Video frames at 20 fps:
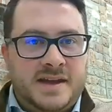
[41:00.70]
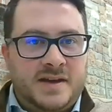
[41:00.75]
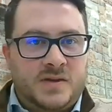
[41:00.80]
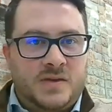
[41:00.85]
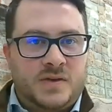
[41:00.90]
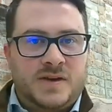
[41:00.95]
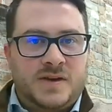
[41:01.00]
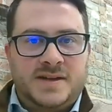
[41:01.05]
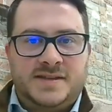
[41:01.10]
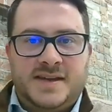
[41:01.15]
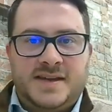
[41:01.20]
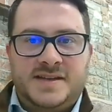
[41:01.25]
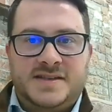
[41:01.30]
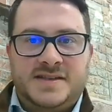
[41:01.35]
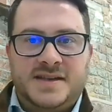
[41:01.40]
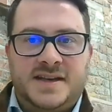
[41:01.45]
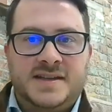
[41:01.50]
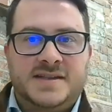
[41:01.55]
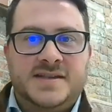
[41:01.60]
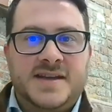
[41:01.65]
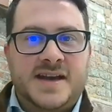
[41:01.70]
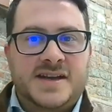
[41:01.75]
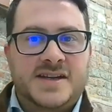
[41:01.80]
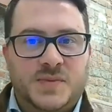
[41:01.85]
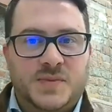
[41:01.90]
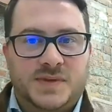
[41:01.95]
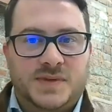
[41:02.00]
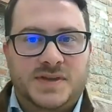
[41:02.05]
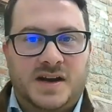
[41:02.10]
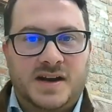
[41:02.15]
their organization,
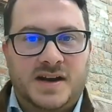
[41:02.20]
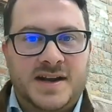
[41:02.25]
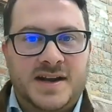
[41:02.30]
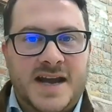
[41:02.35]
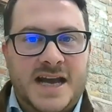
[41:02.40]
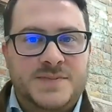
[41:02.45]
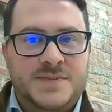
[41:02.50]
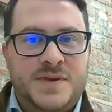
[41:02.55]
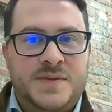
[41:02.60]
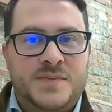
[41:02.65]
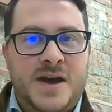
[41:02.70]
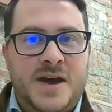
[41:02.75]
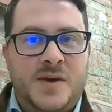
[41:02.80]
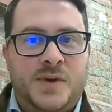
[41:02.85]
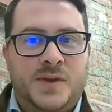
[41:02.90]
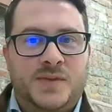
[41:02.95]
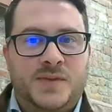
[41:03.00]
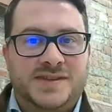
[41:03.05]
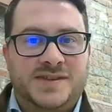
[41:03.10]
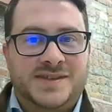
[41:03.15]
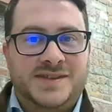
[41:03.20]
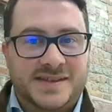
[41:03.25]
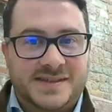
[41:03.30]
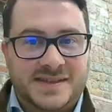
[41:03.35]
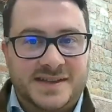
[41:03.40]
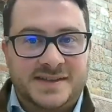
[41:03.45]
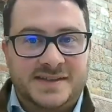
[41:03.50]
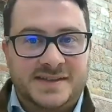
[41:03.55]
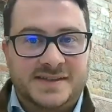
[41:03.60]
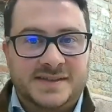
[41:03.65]
contextual targeting has been met with
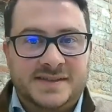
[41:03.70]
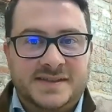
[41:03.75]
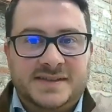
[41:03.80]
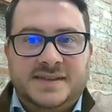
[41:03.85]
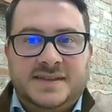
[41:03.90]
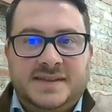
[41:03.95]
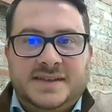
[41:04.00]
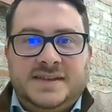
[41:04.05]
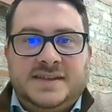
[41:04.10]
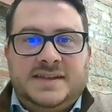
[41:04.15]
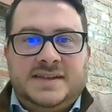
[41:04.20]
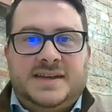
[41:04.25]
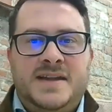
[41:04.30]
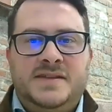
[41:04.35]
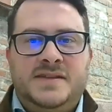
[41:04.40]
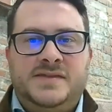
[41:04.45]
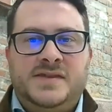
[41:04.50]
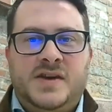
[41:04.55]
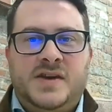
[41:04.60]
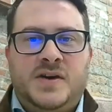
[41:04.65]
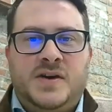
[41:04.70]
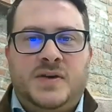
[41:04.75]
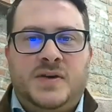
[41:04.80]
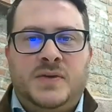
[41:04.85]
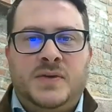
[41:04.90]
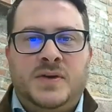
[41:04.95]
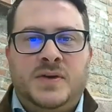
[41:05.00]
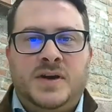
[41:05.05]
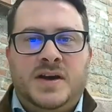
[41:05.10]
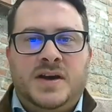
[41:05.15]
resistance. And
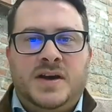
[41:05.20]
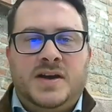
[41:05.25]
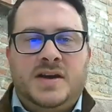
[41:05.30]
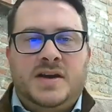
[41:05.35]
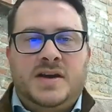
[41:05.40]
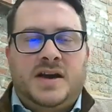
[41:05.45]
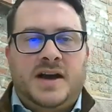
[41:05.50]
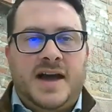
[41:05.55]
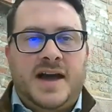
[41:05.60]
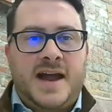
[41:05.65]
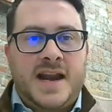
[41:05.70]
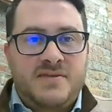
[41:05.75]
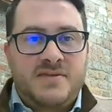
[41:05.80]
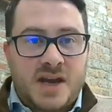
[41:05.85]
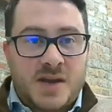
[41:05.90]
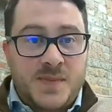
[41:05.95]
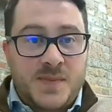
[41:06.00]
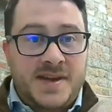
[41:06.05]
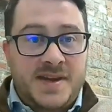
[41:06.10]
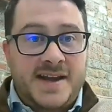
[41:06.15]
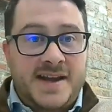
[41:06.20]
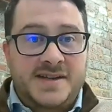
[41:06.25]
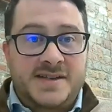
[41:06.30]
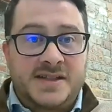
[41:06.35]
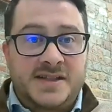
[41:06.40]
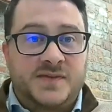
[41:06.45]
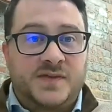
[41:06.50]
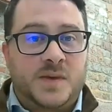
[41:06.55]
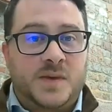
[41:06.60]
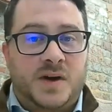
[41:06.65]
so any
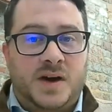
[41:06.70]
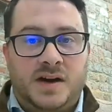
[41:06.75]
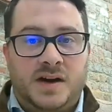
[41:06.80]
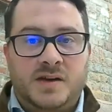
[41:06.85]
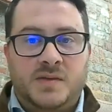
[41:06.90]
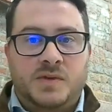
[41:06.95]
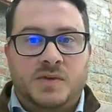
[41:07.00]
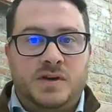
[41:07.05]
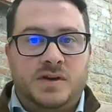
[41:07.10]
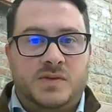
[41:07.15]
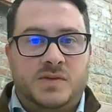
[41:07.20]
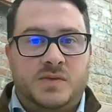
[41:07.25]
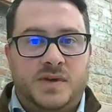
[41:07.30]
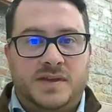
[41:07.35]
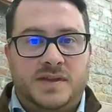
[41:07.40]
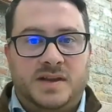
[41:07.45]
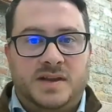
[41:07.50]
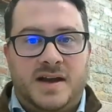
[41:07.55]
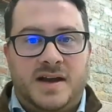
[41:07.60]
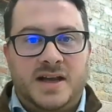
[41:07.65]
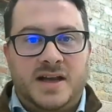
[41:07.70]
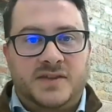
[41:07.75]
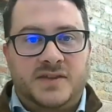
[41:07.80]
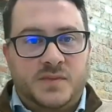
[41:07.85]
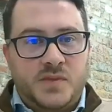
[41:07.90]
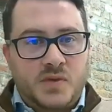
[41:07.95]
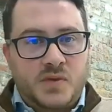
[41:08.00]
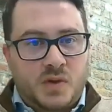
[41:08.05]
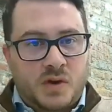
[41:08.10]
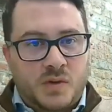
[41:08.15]
recommendations from our work with
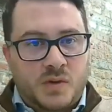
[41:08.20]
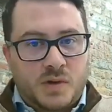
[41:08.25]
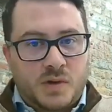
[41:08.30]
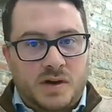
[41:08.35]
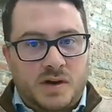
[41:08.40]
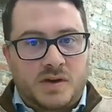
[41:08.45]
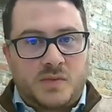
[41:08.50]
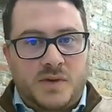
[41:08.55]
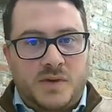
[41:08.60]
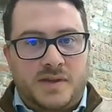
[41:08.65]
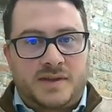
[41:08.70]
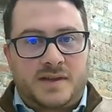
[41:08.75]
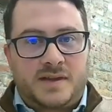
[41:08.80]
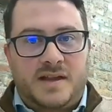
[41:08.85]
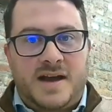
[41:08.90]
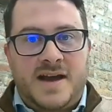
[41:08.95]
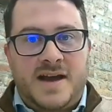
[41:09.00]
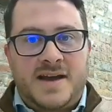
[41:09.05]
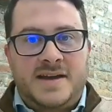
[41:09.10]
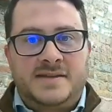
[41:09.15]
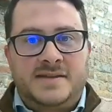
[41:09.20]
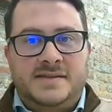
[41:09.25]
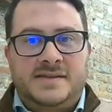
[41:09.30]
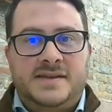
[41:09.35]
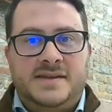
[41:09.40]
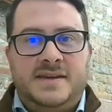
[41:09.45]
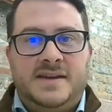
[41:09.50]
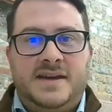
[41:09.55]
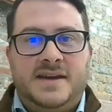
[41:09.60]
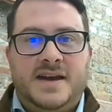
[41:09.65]
clients, from your work with
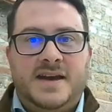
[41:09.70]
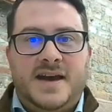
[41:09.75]
clients,